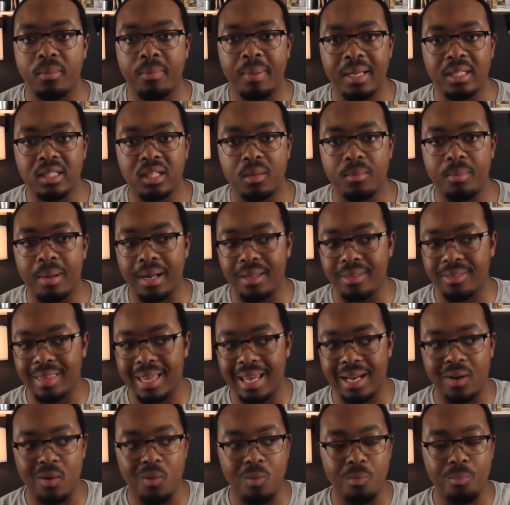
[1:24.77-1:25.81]
pay to the bank
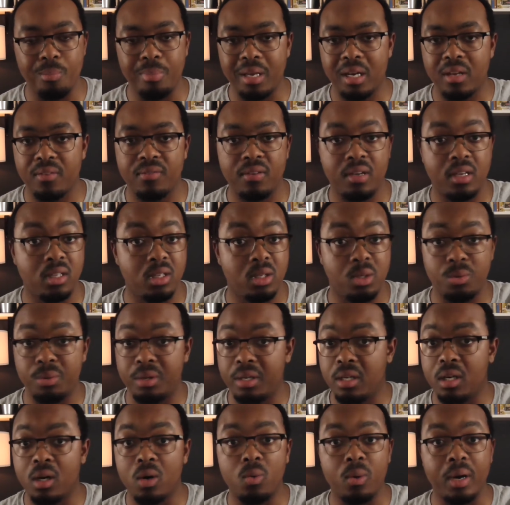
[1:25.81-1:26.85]
that don't benefit you
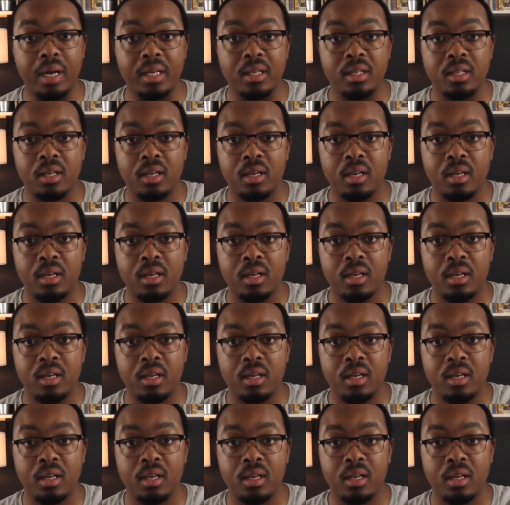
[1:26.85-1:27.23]
in no way.